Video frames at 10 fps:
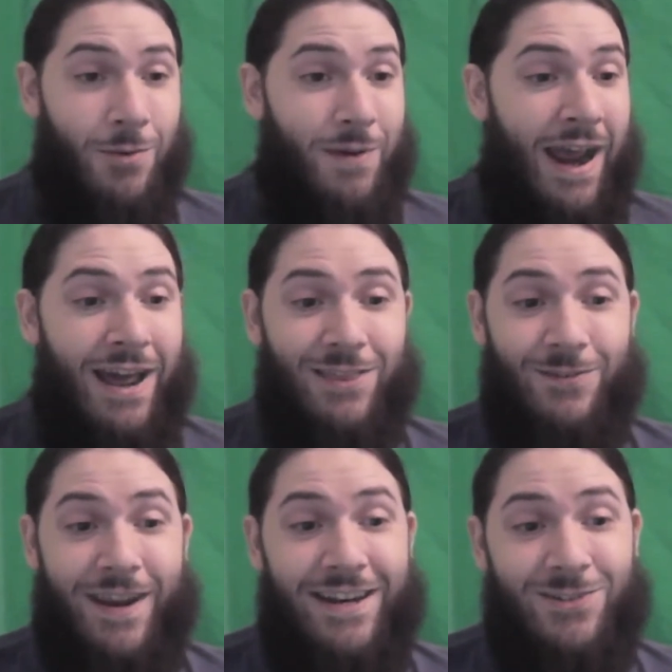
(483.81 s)
path
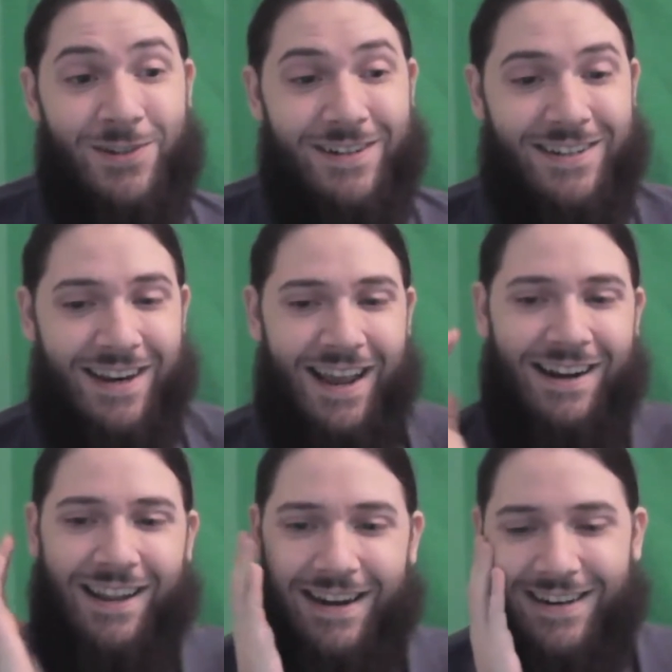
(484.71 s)
of hatred
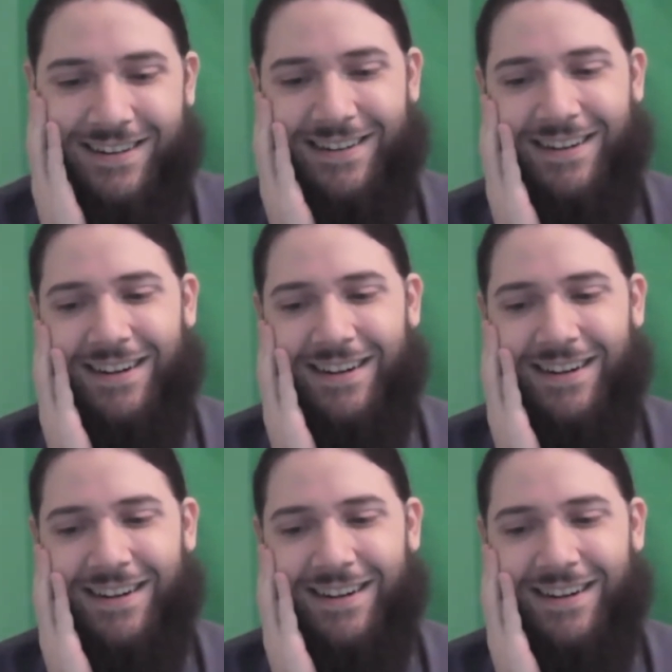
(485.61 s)
and like,